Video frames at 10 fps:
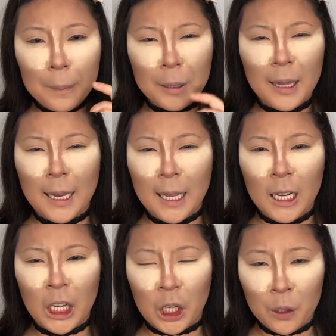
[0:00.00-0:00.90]
but like
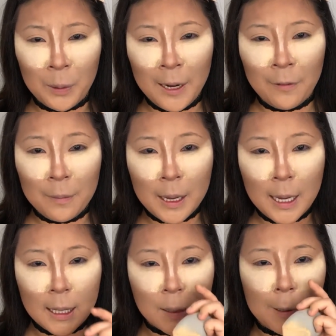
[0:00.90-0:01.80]
in a good way for
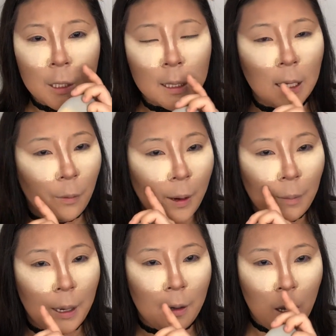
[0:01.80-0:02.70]
me, especially
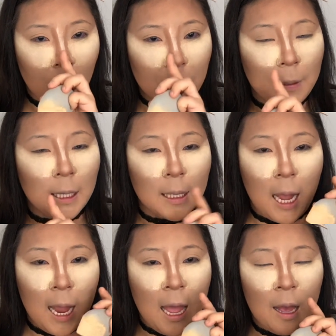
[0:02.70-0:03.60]
around my nose, because
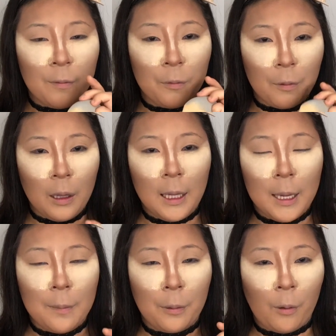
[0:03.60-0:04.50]
I have
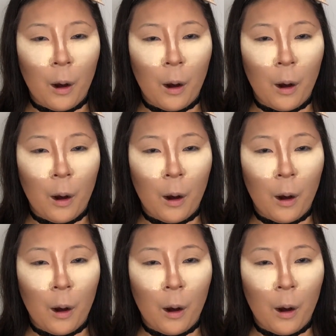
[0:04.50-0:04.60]
really